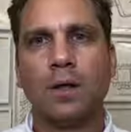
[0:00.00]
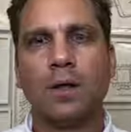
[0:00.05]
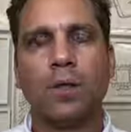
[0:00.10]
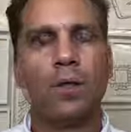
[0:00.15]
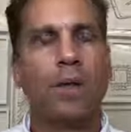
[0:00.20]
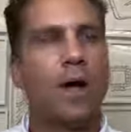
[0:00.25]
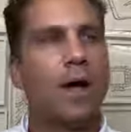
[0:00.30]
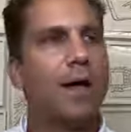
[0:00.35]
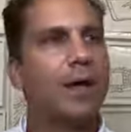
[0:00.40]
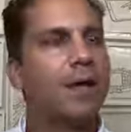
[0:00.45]

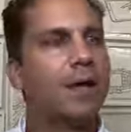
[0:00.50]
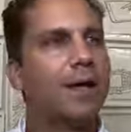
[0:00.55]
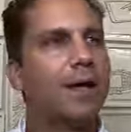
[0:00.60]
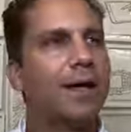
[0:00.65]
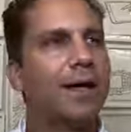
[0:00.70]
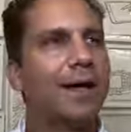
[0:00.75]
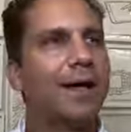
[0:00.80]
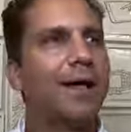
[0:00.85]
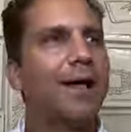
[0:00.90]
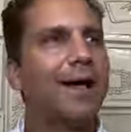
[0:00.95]

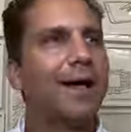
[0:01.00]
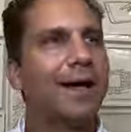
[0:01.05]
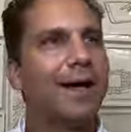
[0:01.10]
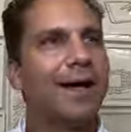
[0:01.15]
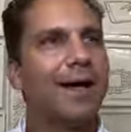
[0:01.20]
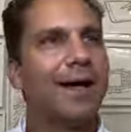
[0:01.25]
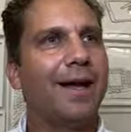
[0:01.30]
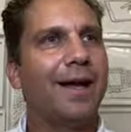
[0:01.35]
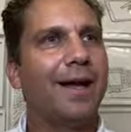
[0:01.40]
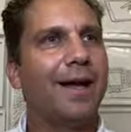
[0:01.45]
Well,
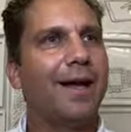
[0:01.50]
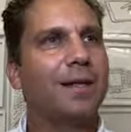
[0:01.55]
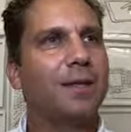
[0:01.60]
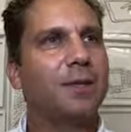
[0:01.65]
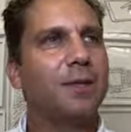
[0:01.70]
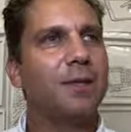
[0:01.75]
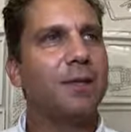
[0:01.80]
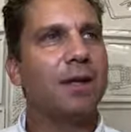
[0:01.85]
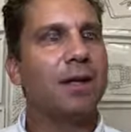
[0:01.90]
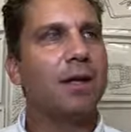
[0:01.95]

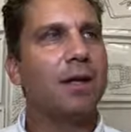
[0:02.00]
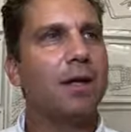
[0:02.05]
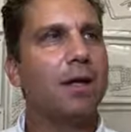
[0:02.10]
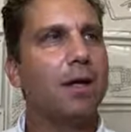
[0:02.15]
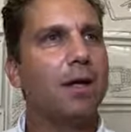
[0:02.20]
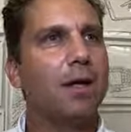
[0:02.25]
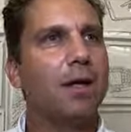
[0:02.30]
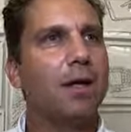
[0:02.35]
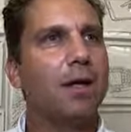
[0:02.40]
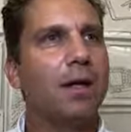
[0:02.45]
it's
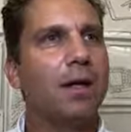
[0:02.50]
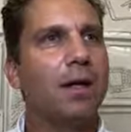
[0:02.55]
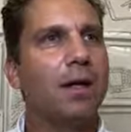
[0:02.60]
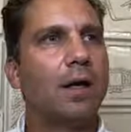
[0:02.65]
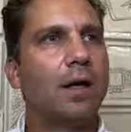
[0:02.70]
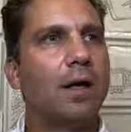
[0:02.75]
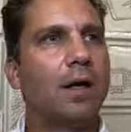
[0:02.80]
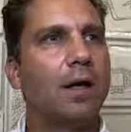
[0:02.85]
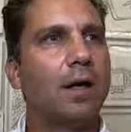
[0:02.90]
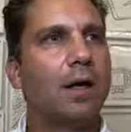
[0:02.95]
been
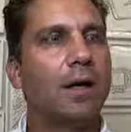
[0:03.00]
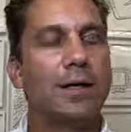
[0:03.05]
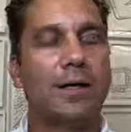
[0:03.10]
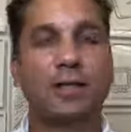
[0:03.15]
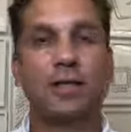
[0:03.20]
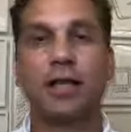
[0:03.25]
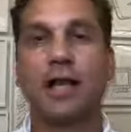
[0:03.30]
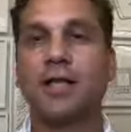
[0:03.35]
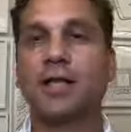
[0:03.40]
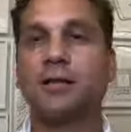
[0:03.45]
an
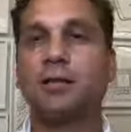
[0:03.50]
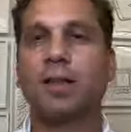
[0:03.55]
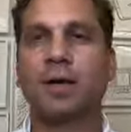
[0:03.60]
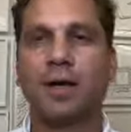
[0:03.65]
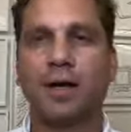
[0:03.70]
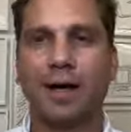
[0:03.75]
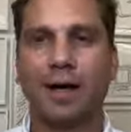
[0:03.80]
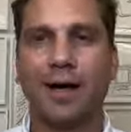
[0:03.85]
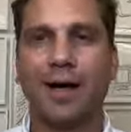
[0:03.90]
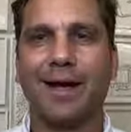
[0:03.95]

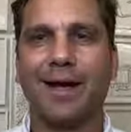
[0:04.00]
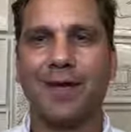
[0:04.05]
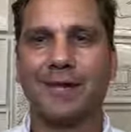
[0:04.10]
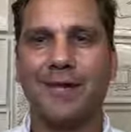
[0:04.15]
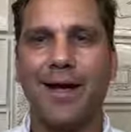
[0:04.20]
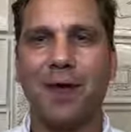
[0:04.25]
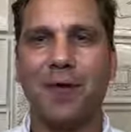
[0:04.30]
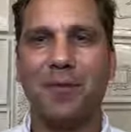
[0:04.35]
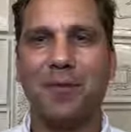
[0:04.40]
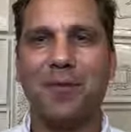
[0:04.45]
adjustment. I guess
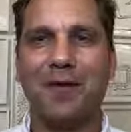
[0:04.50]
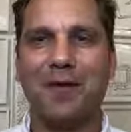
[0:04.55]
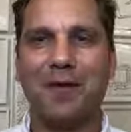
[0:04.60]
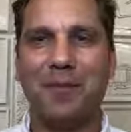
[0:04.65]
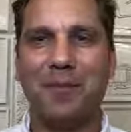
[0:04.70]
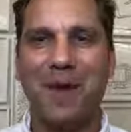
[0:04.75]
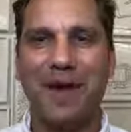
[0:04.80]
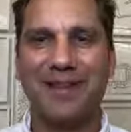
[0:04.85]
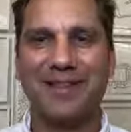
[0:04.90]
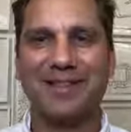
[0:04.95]
that would be the
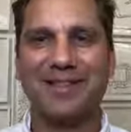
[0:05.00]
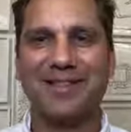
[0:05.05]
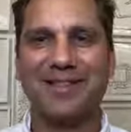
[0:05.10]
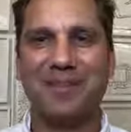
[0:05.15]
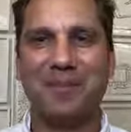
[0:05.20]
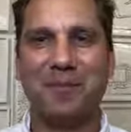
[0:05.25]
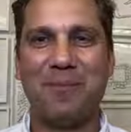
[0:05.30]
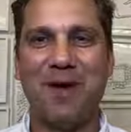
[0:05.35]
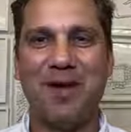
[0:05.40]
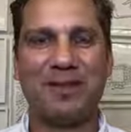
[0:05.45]

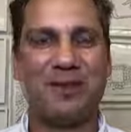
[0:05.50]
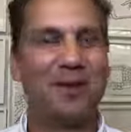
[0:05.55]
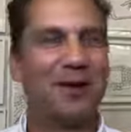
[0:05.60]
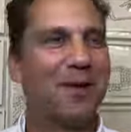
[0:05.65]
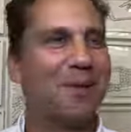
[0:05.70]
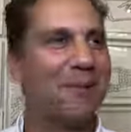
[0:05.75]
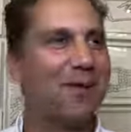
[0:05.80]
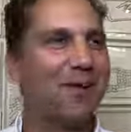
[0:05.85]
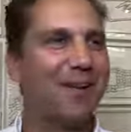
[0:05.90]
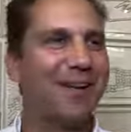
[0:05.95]
best way
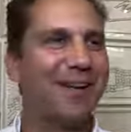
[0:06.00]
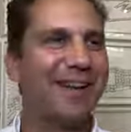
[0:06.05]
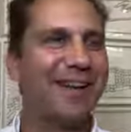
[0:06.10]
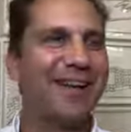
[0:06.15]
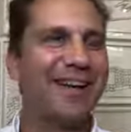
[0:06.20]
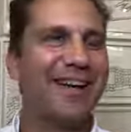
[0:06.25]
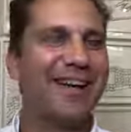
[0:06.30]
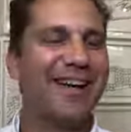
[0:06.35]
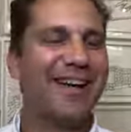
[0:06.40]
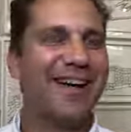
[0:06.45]
to put
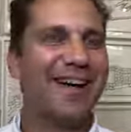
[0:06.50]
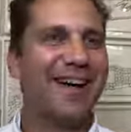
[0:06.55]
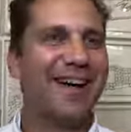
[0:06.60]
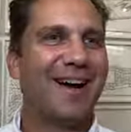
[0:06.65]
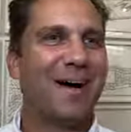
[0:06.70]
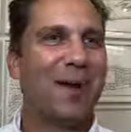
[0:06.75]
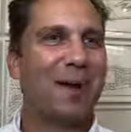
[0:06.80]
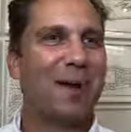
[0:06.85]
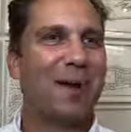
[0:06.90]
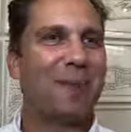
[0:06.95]
it.
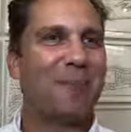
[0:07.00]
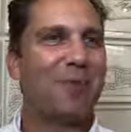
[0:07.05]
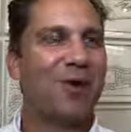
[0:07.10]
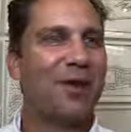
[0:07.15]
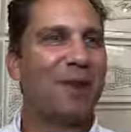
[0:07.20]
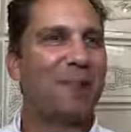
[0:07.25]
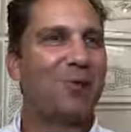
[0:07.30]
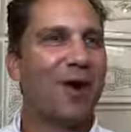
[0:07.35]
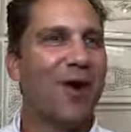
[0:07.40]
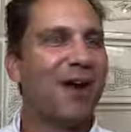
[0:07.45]
A
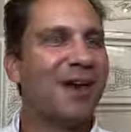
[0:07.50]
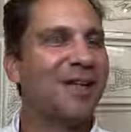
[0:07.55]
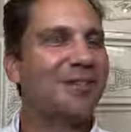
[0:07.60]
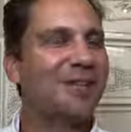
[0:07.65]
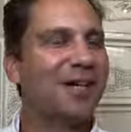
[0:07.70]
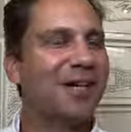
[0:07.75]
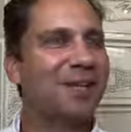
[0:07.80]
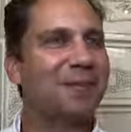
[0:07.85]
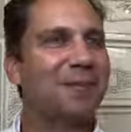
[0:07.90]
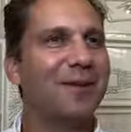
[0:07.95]
pretty broad
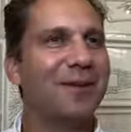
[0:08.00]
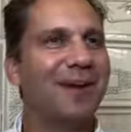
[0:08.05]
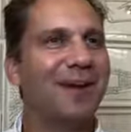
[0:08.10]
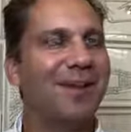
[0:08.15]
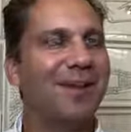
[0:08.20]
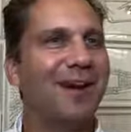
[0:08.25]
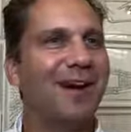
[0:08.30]
adjustment.